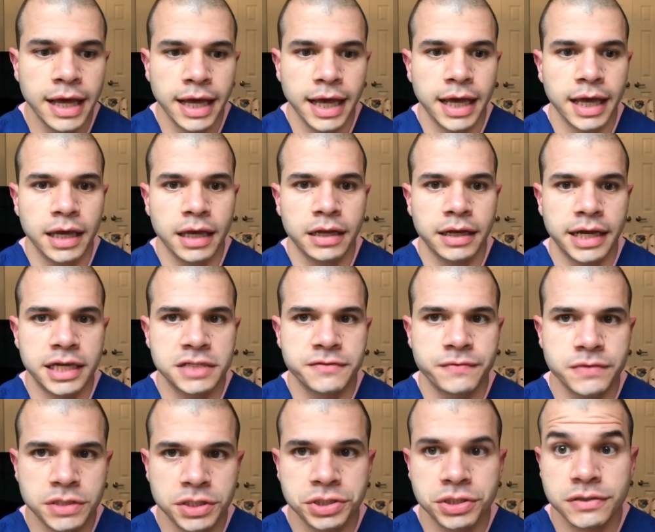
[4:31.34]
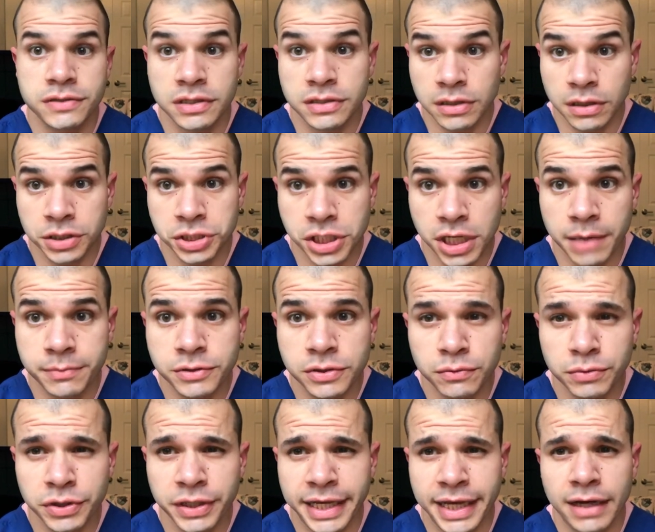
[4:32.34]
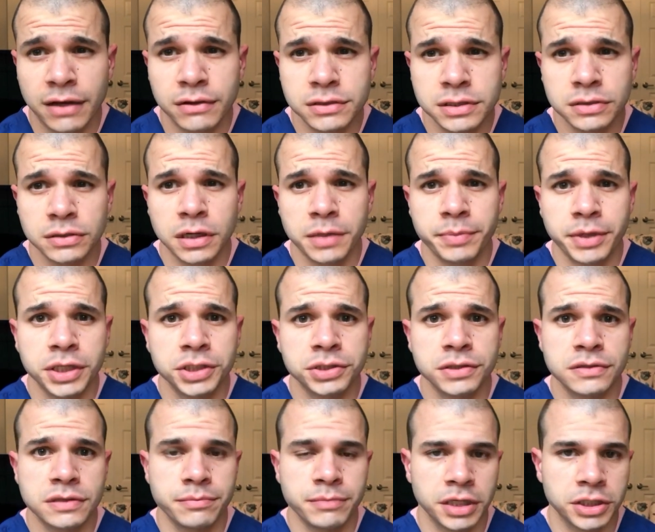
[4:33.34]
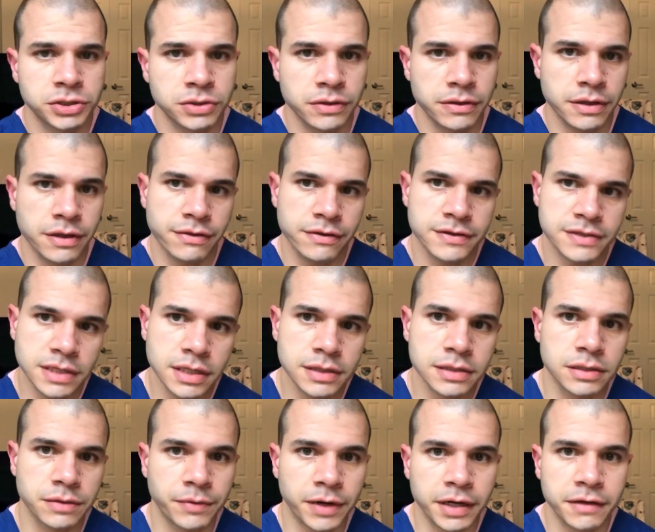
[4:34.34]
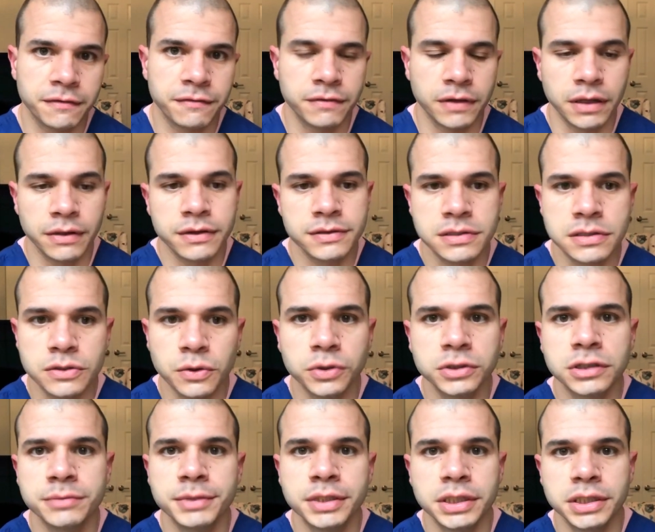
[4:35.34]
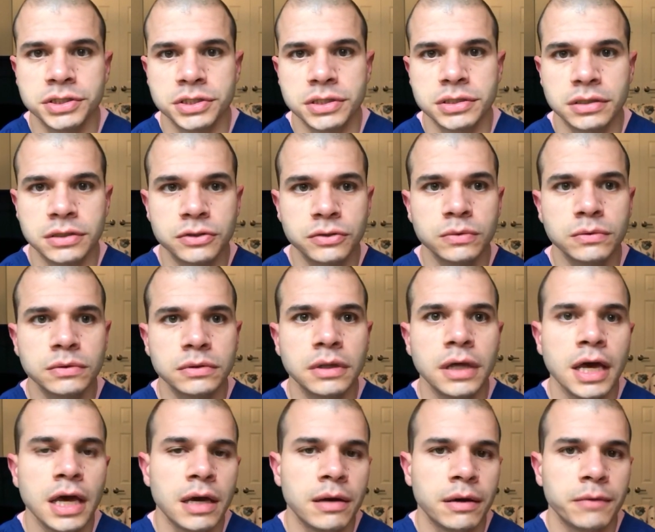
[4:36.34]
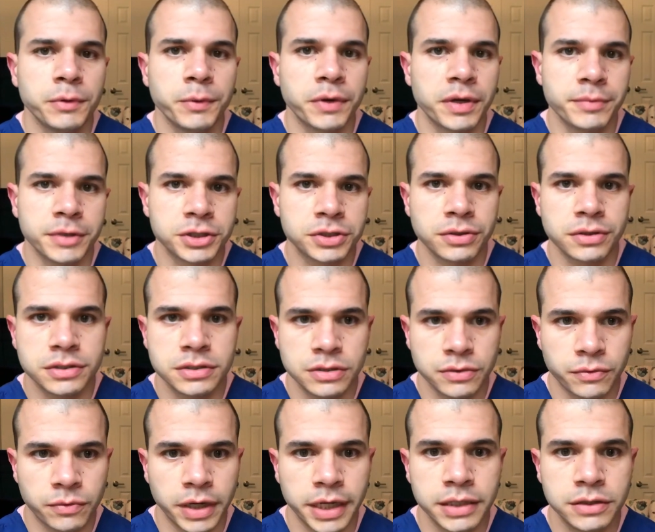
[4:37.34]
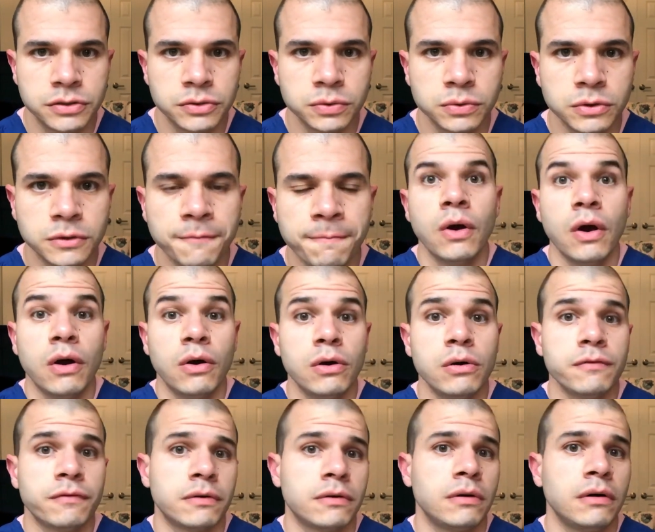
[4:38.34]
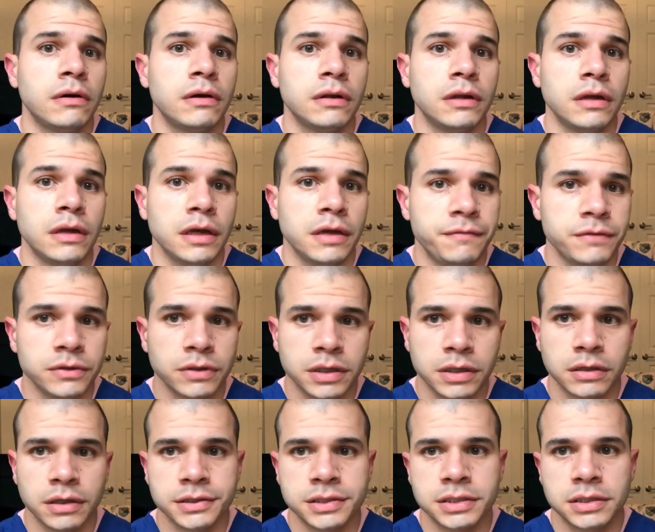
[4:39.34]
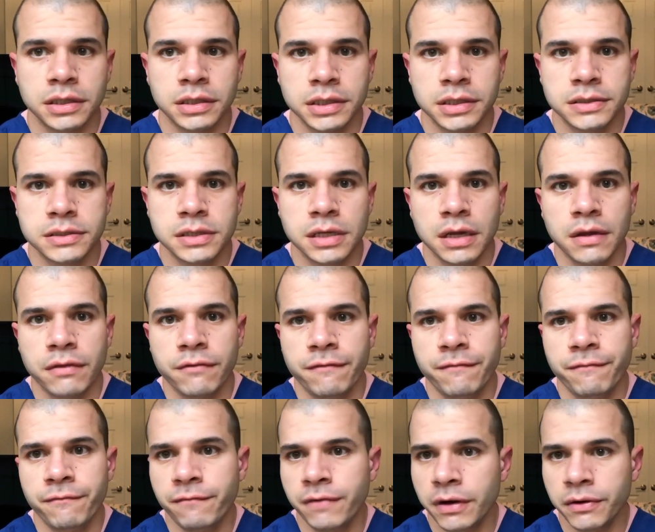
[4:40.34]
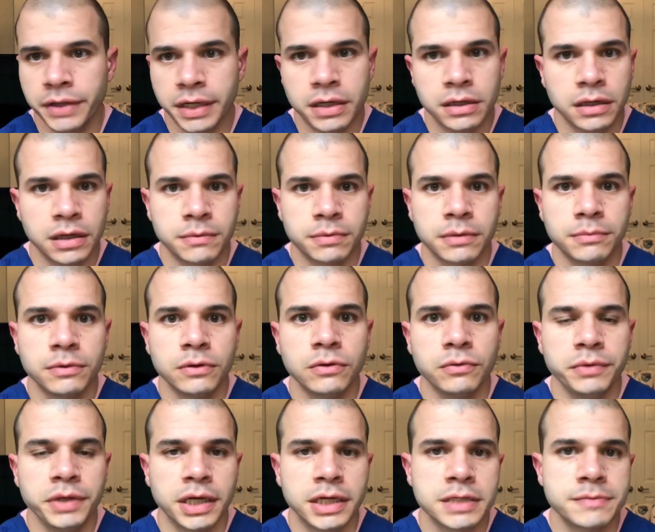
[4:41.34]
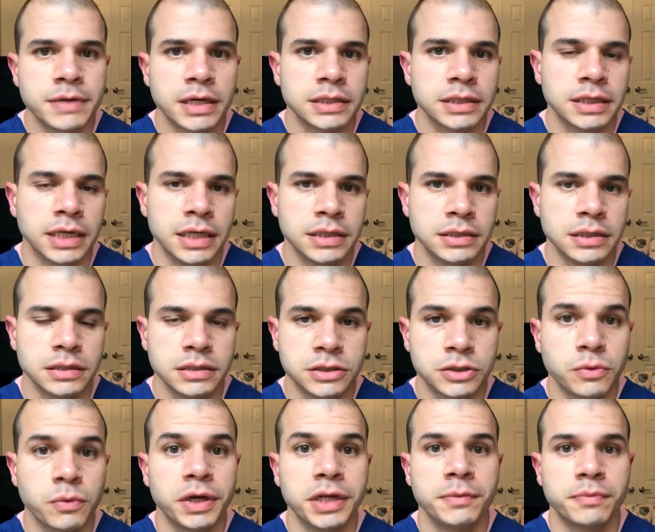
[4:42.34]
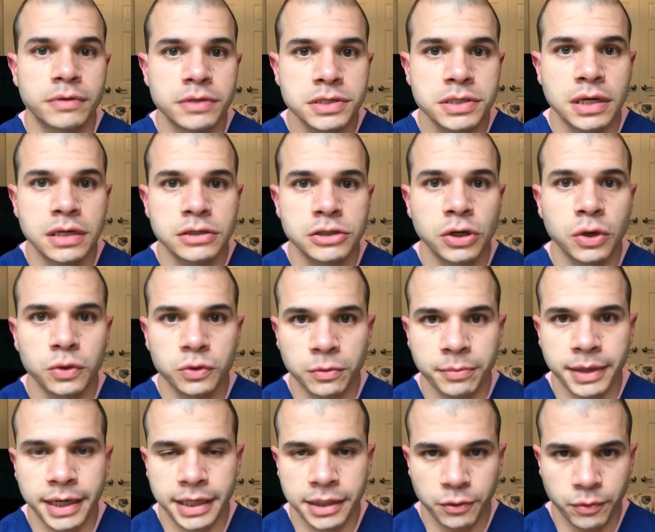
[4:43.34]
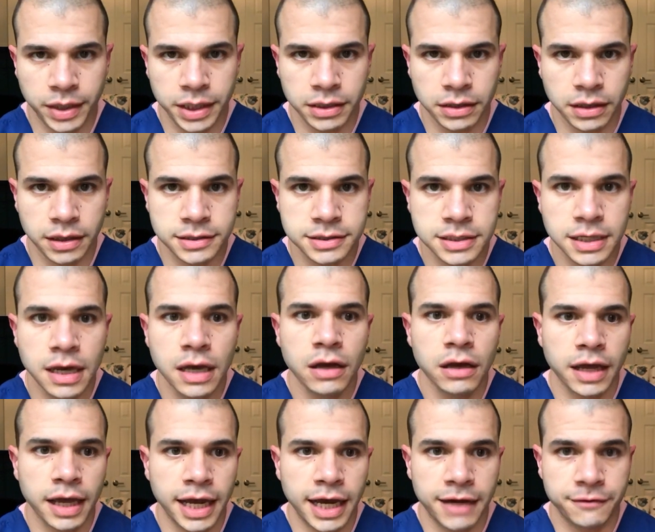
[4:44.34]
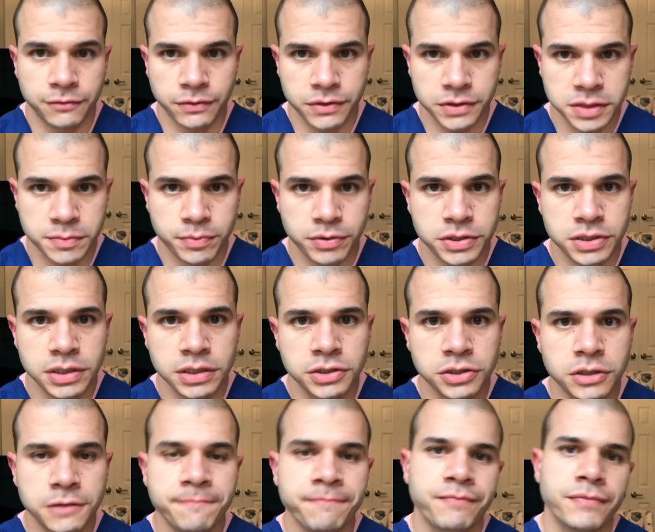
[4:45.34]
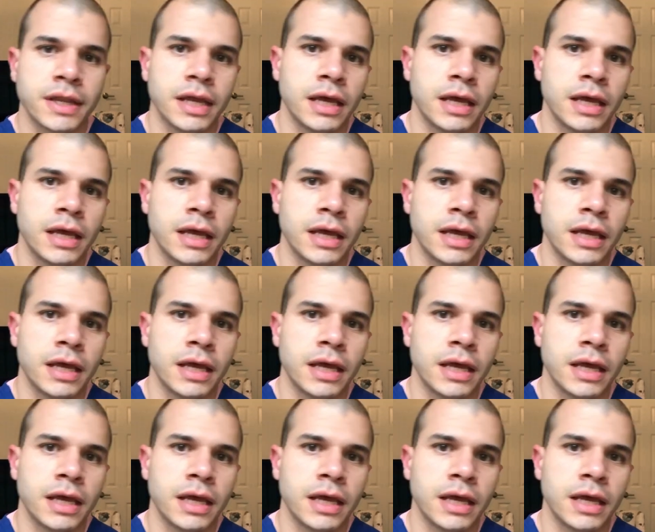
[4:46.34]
And as physicians, it's our job to really counsel our patients and make sure that this is the right fit. This is ultimately just a tool, and we want to make sure it's the right tool. Overall, if you look at all studies, fairly comparable. We expect an 18 to 20% total body weight loss after this procedure